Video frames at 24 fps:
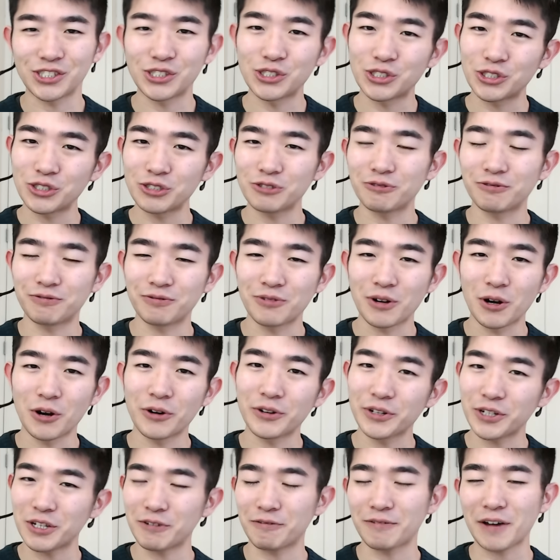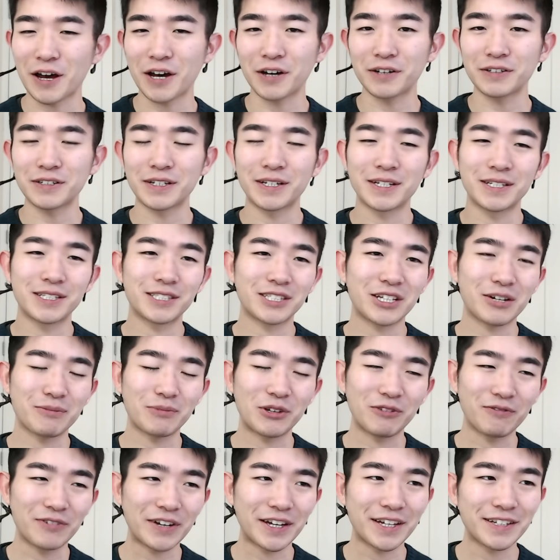you should have already found some
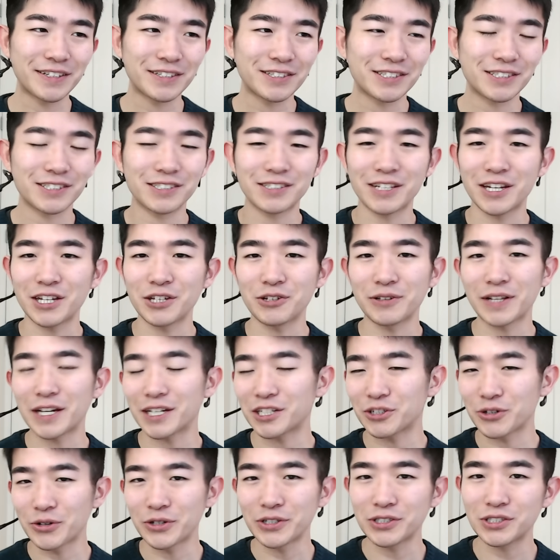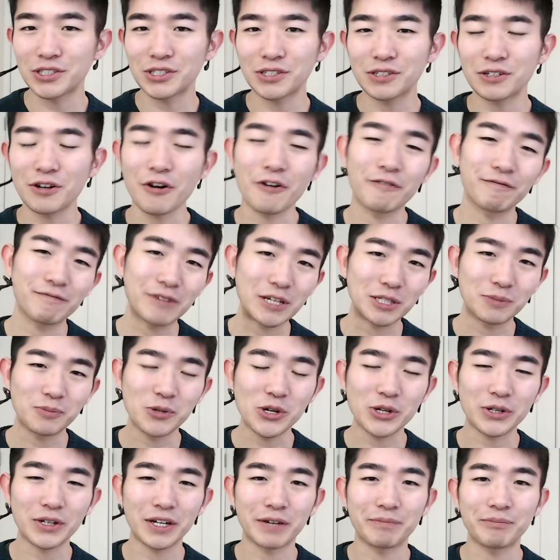events that you like going to on
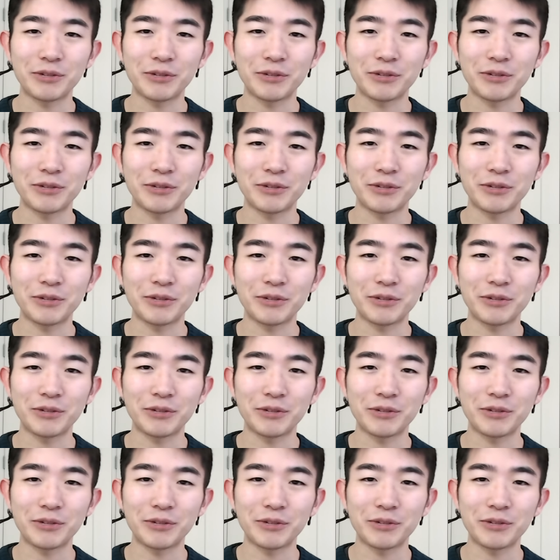Facebook and